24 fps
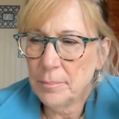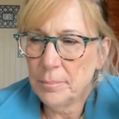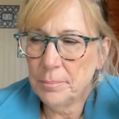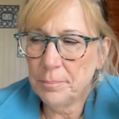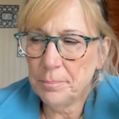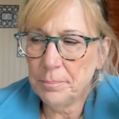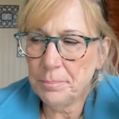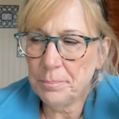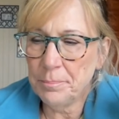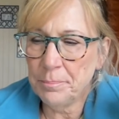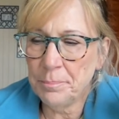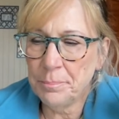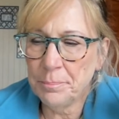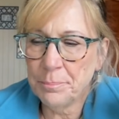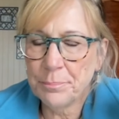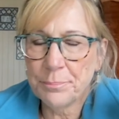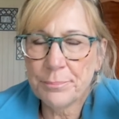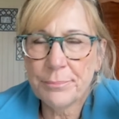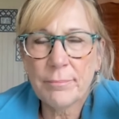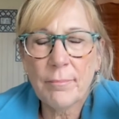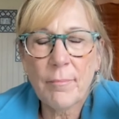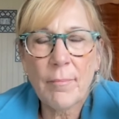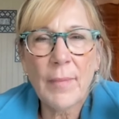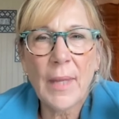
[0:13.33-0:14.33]

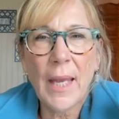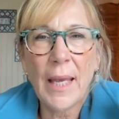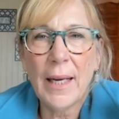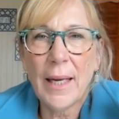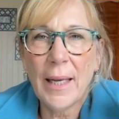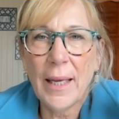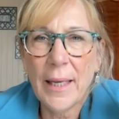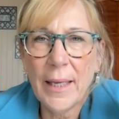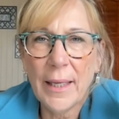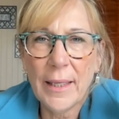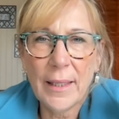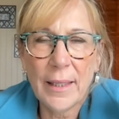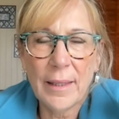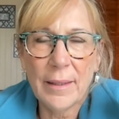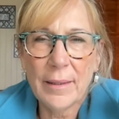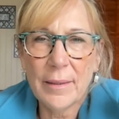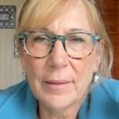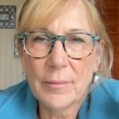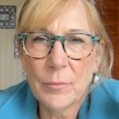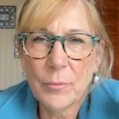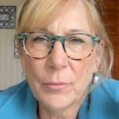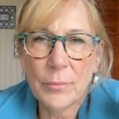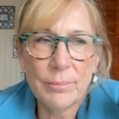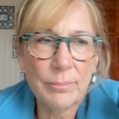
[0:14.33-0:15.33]
and I uh,
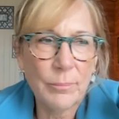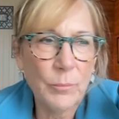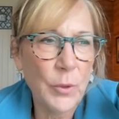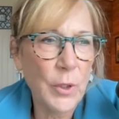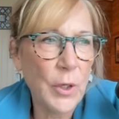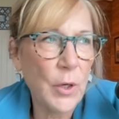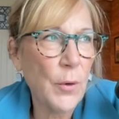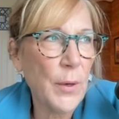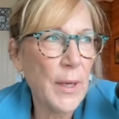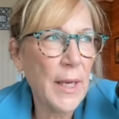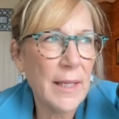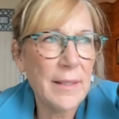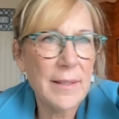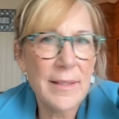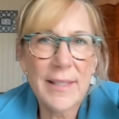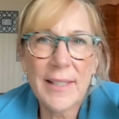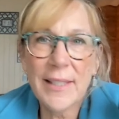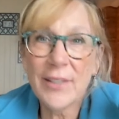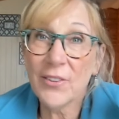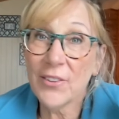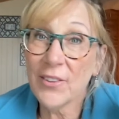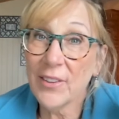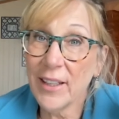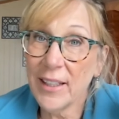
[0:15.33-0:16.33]
we're going out to
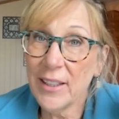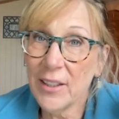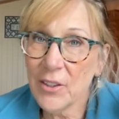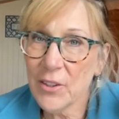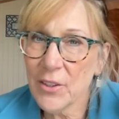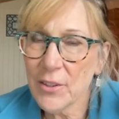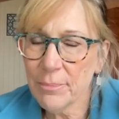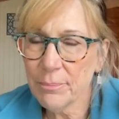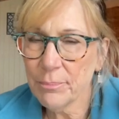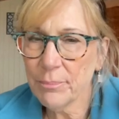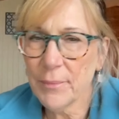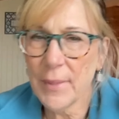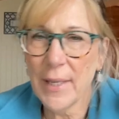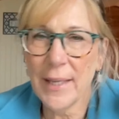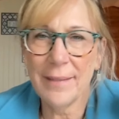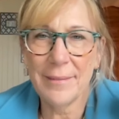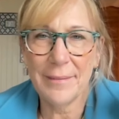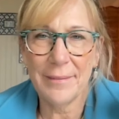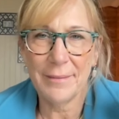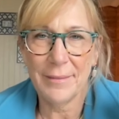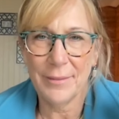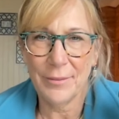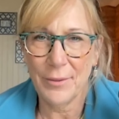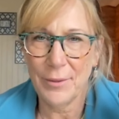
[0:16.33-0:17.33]
dinner later at
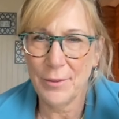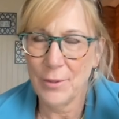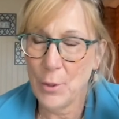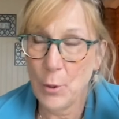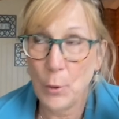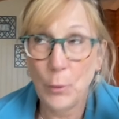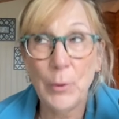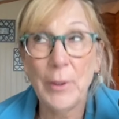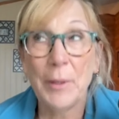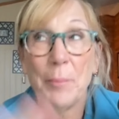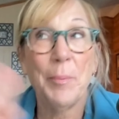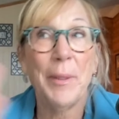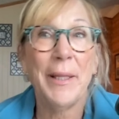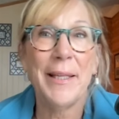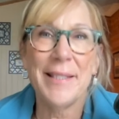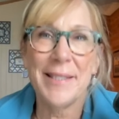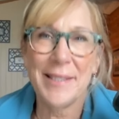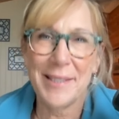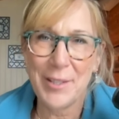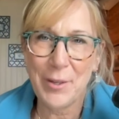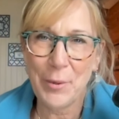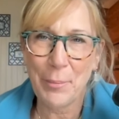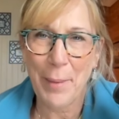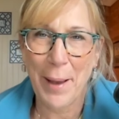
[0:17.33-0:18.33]
the only
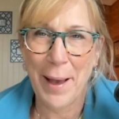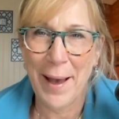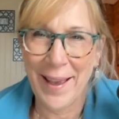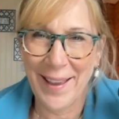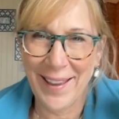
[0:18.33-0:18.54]
place nearby